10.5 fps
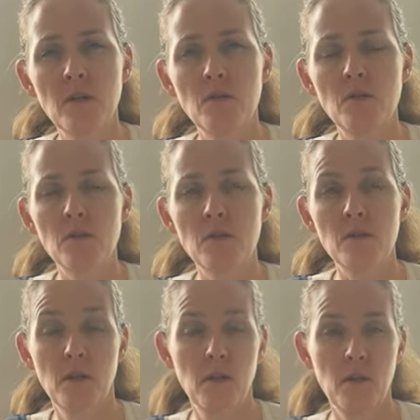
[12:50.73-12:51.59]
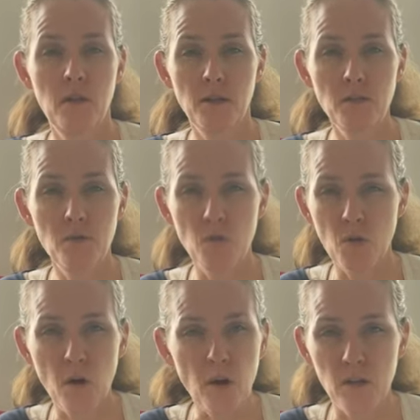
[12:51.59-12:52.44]
Who just lets you
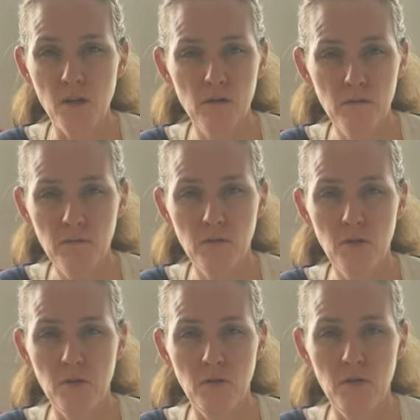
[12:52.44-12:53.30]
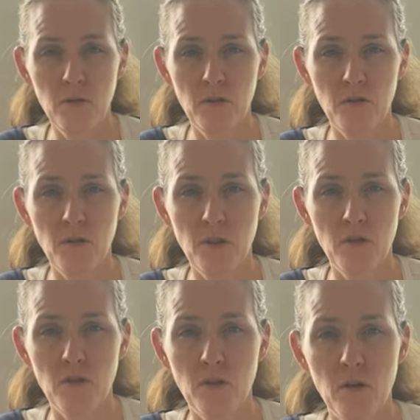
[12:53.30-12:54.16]
talk, who, you know, if you need
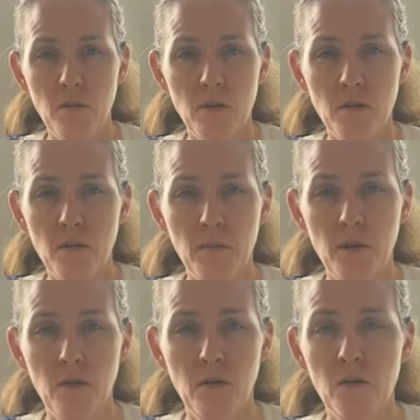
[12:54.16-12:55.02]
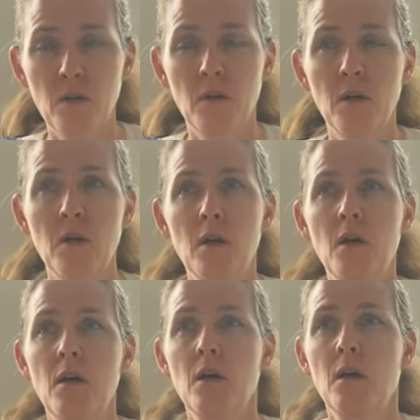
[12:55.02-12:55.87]
to talk about something, or,
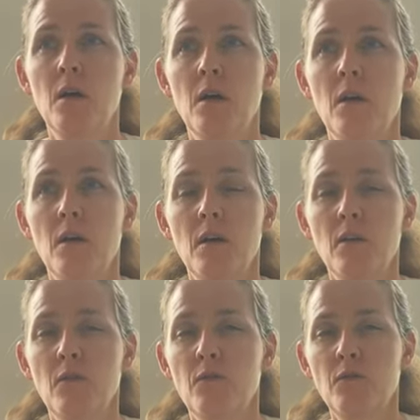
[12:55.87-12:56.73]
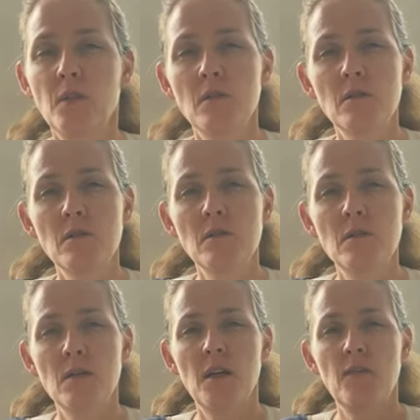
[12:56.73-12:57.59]
you know, it
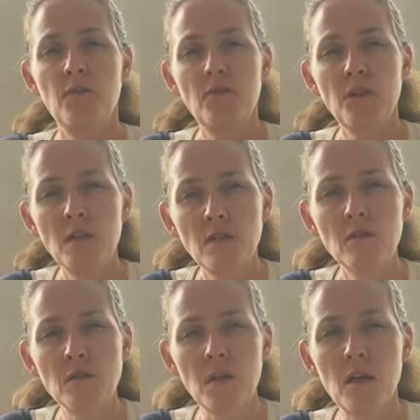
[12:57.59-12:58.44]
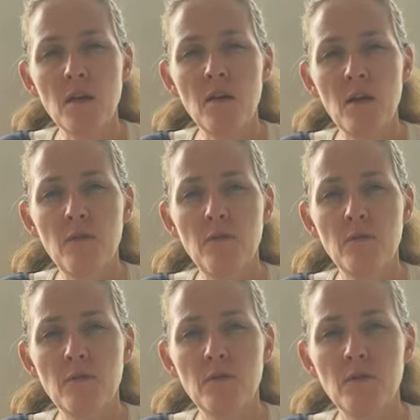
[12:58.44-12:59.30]
feels like love,
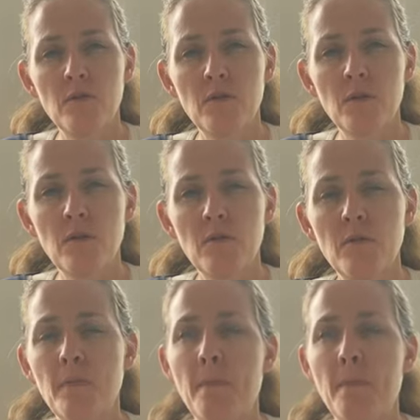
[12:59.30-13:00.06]
you know?